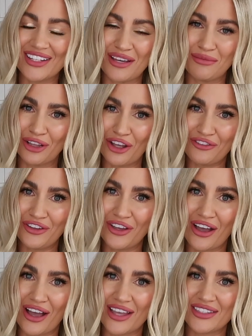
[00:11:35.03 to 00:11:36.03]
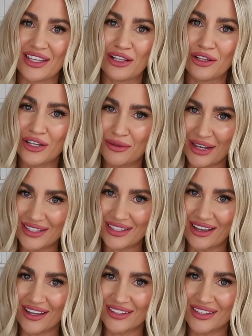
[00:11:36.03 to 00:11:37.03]
down below for you guys, including my
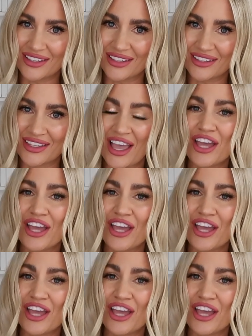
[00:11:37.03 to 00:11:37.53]
sizes.